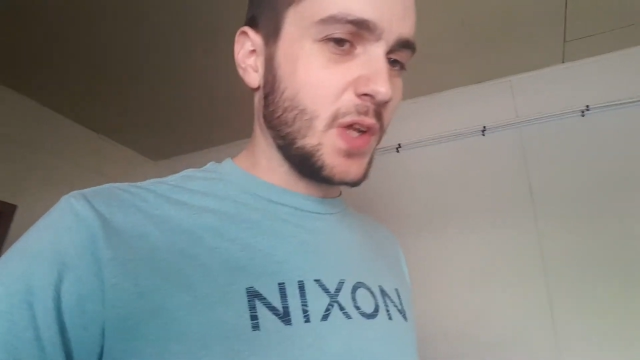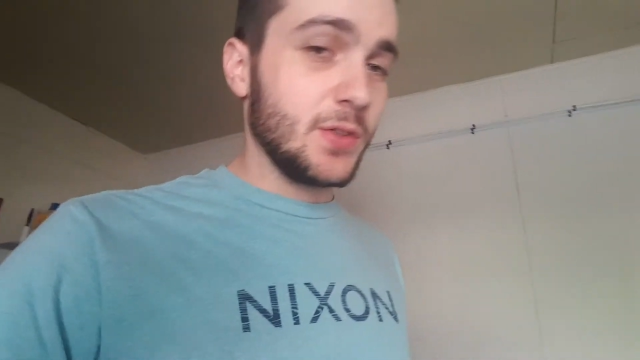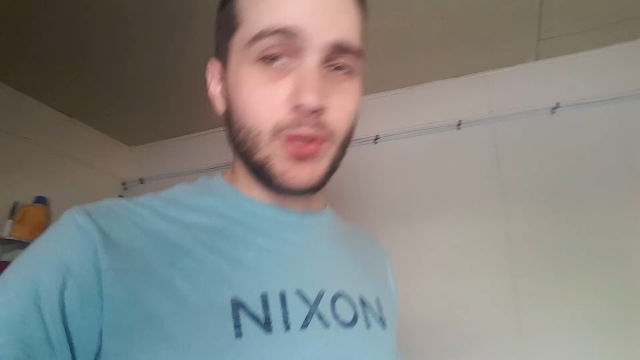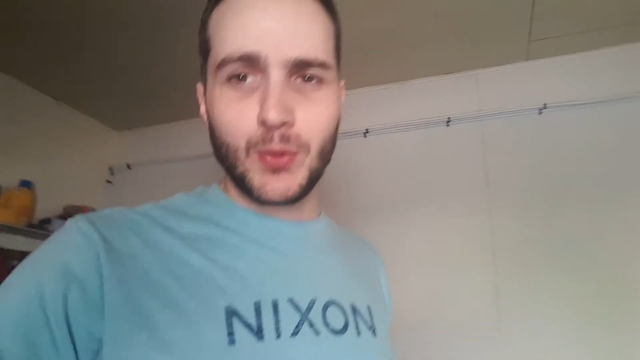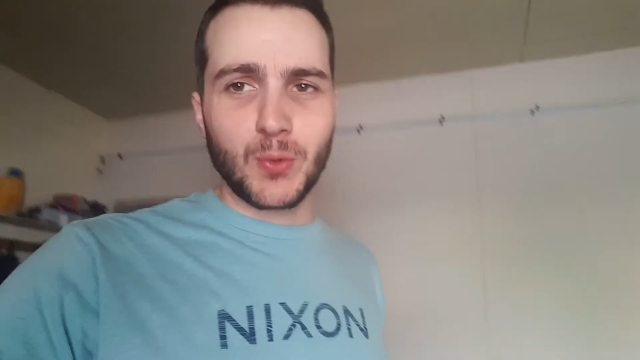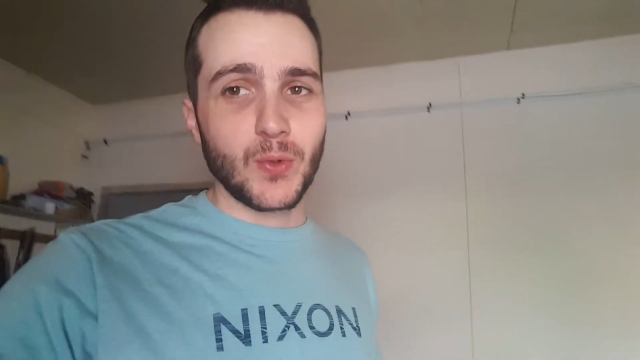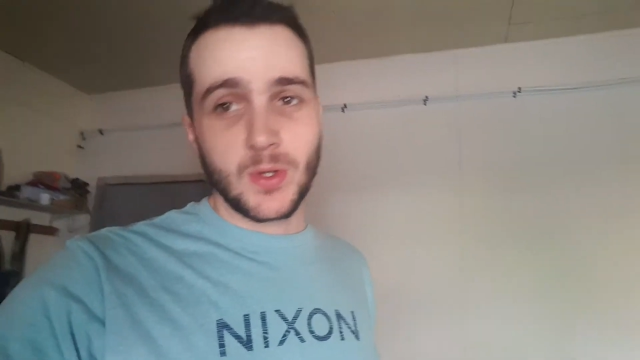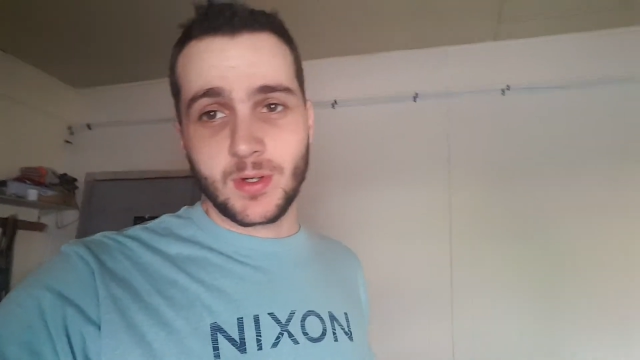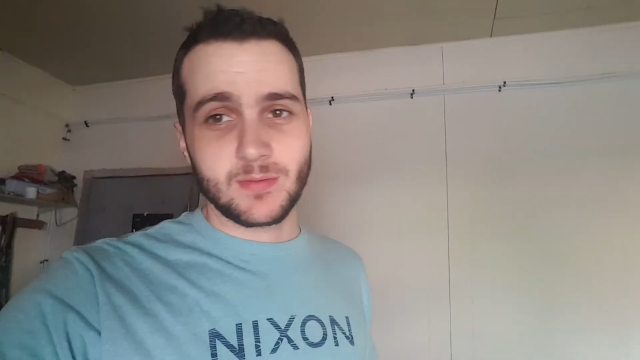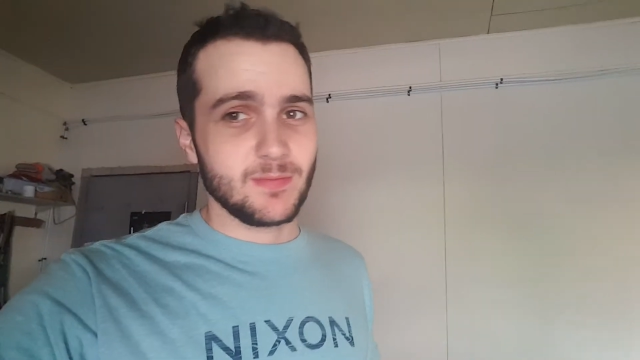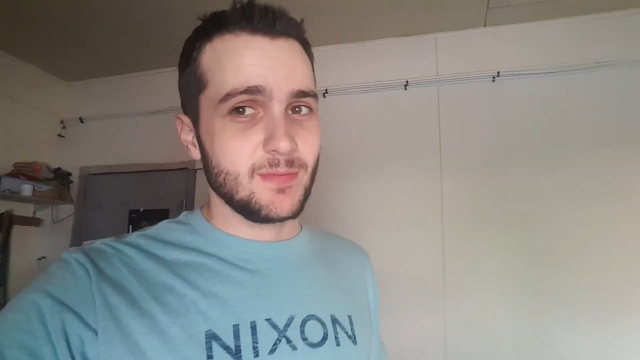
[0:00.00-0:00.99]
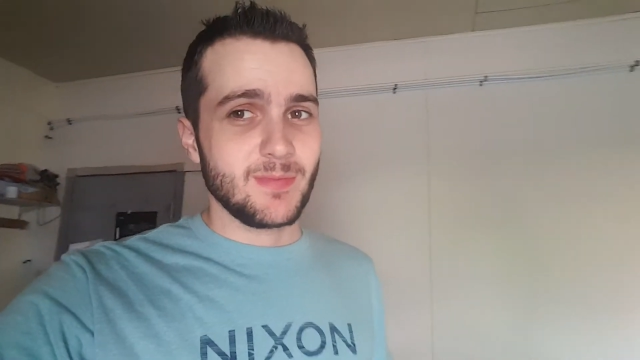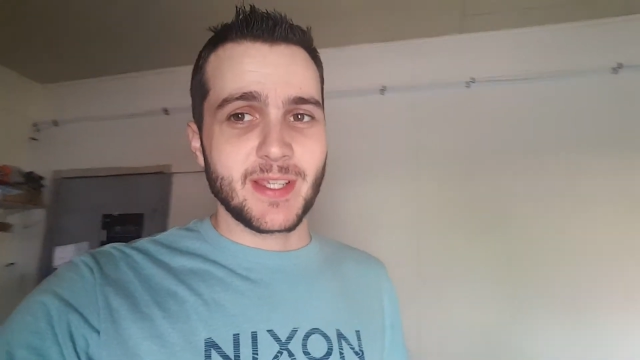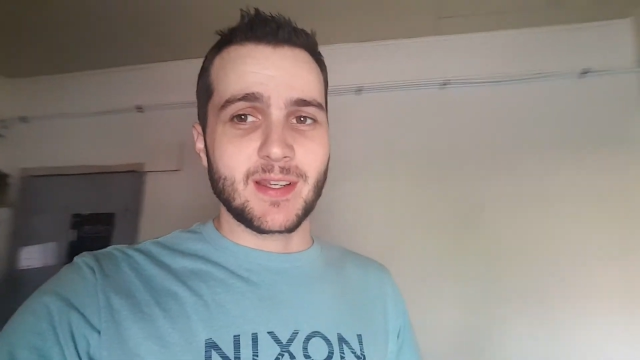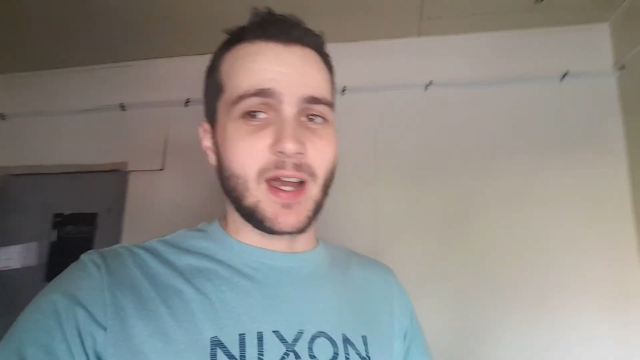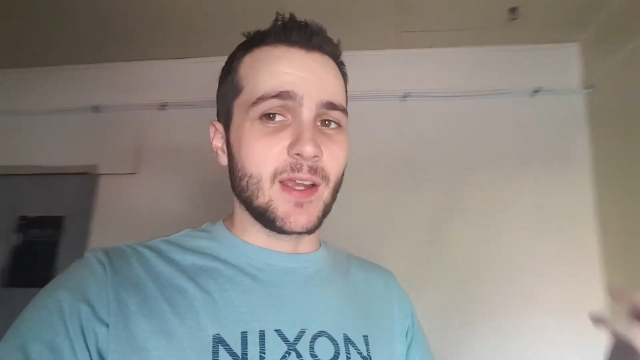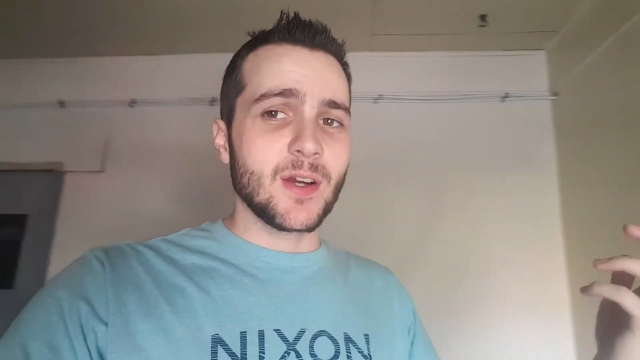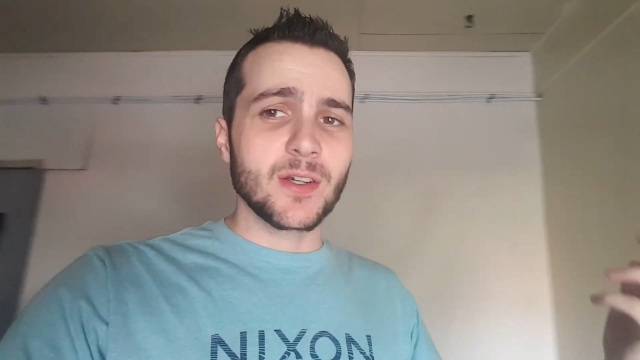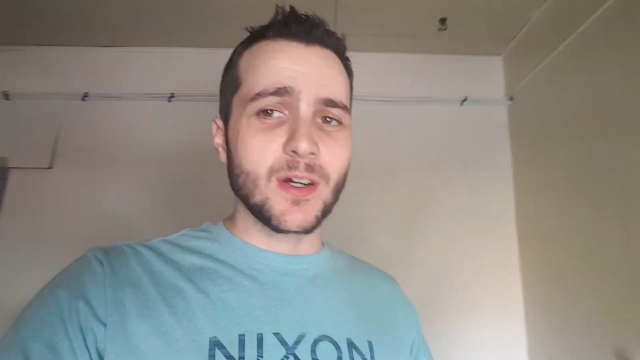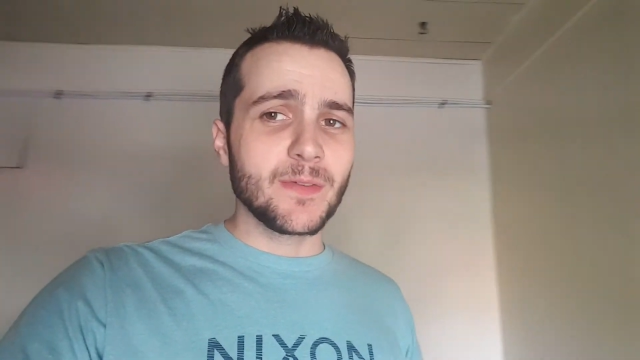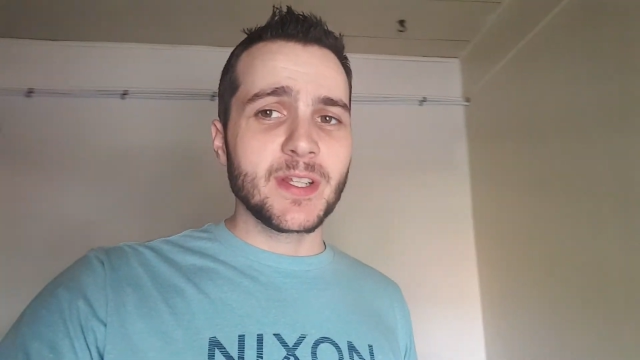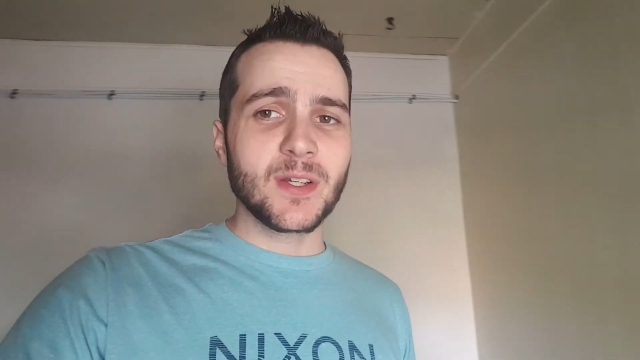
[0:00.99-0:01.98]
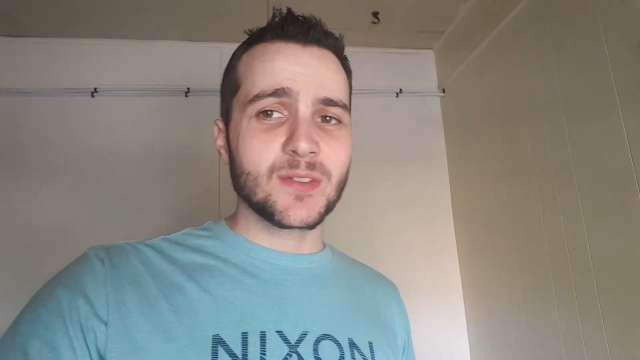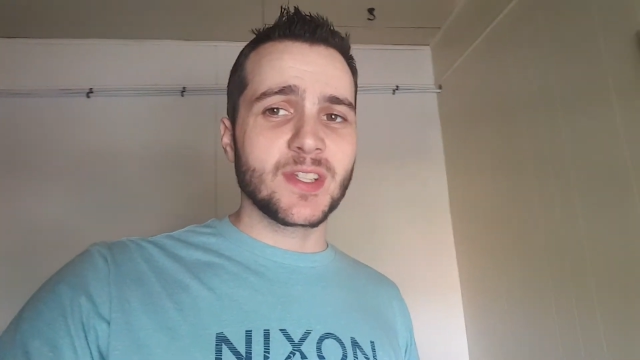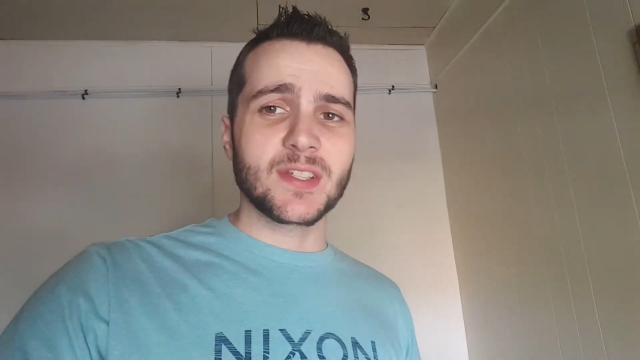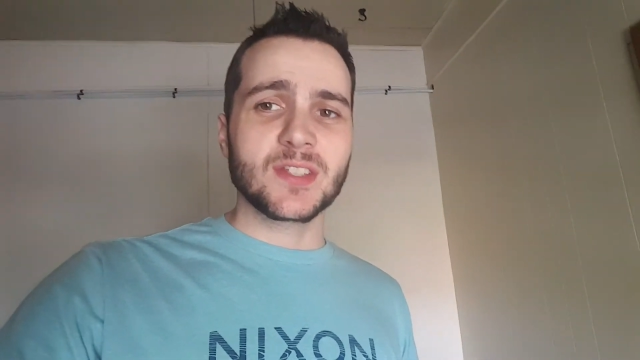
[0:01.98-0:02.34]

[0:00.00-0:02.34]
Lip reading: do like IRL videos like